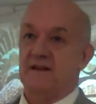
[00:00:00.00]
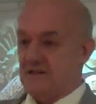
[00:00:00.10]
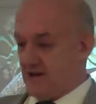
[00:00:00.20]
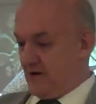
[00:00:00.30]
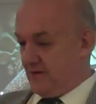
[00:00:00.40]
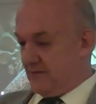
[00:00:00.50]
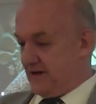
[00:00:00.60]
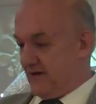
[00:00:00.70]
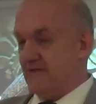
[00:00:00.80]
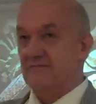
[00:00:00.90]
So we
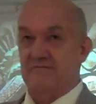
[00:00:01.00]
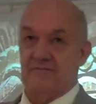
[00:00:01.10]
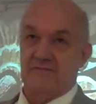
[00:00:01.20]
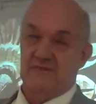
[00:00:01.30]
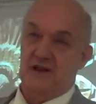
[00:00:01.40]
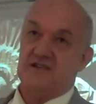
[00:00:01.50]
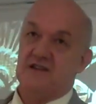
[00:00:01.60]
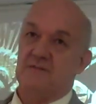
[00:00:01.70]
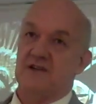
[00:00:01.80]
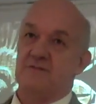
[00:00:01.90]
got not
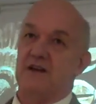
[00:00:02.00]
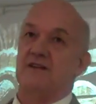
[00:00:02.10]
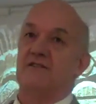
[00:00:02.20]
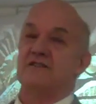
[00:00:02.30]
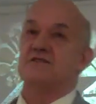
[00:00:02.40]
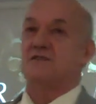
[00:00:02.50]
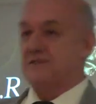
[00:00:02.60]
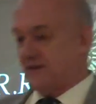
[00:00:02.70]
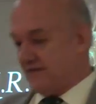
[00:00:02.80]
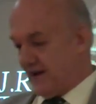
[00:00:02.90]
so much medieval literature as
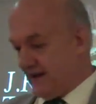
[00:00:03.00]
we would have